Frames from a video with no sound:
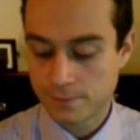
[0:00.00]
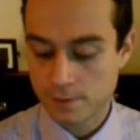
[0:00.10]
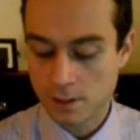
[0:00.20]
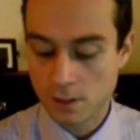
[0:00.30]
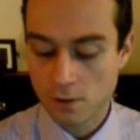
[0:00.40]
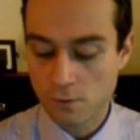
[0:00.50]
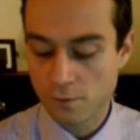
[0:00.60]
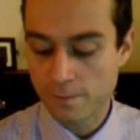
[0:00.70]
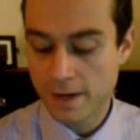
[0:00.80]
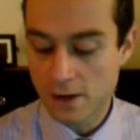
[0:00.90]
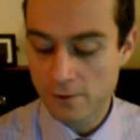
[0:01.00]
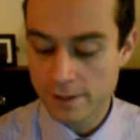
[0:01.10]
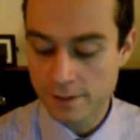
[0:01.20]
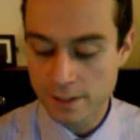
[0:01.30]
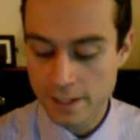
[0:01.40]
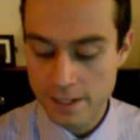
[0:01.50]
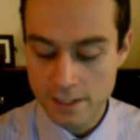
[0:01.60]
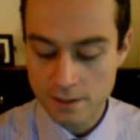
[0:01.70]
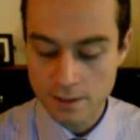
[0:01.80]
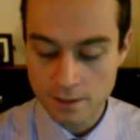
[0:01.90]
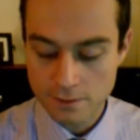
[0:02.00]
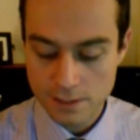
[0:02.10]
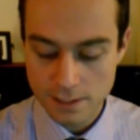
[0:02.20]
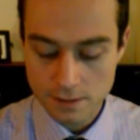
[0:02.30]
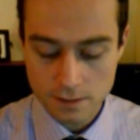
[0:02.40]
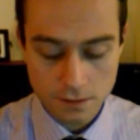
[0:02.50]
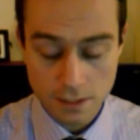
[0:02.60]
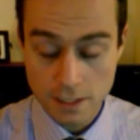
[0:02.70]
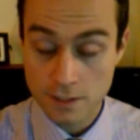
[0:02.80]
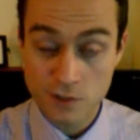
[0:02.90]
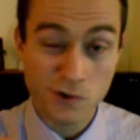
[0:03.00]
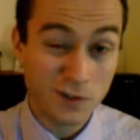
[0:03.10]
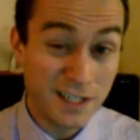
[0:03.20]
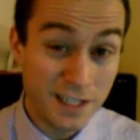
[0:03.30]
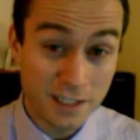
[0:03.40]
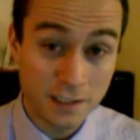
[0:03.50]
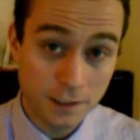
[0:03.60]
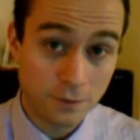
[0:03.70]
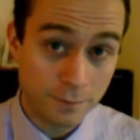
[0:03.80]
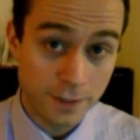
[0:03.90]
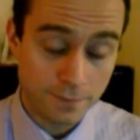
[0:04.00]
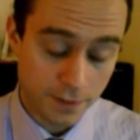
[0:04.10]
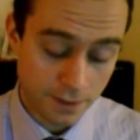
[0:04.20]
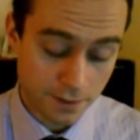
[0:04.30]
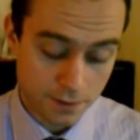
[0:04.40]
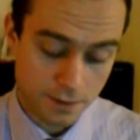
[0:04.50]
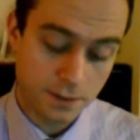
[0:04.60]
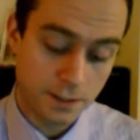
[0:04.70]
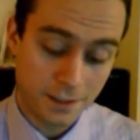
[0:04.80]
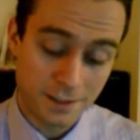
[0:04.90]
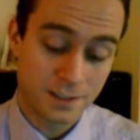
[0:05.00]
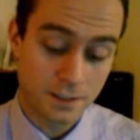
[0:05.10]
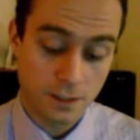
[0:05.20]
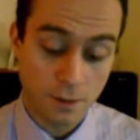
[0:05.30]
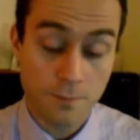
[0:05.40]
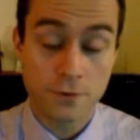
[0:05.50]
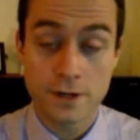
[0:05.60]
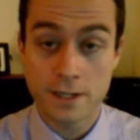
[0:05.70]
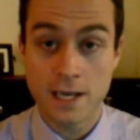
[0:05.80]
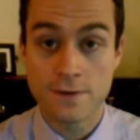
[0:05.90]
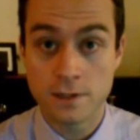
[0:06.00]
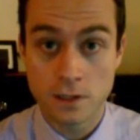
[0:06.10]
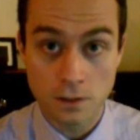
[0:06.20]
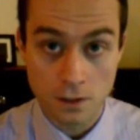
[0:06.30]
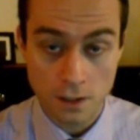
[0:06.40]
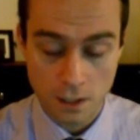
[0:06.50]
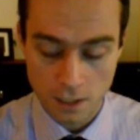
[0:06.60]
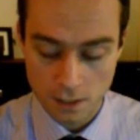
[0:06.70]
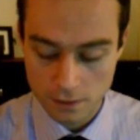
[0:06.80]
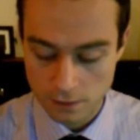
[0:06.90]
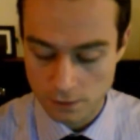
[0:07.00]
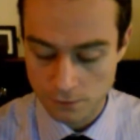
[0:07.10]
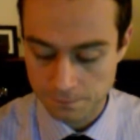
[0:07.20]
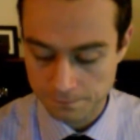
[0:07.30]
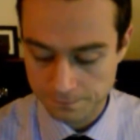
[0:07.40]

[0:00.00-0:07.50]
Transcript: overpowering than any of the other scents, and you only need a little bit because it is a pretty heavy cologne.